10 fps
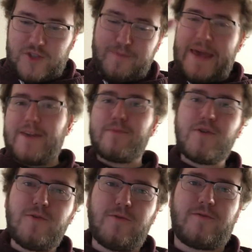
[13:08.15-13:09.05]
make a
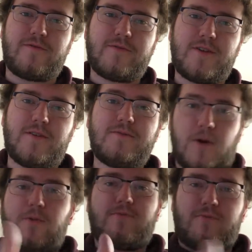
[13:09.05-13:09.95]
move, you know.
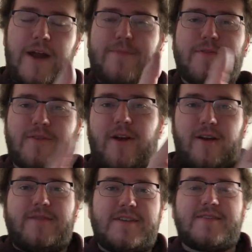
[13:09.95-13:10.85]
Don't rape her,
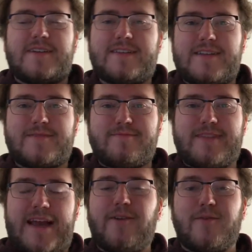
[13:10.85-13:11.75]
obviously, that's
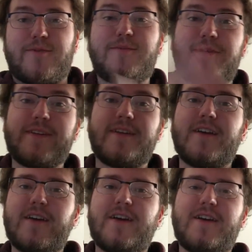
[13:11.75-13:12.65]
terrible, but
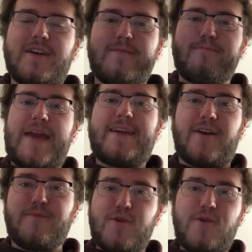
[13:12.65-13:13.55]
make
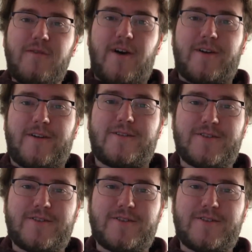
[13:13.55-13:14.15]
a move on her.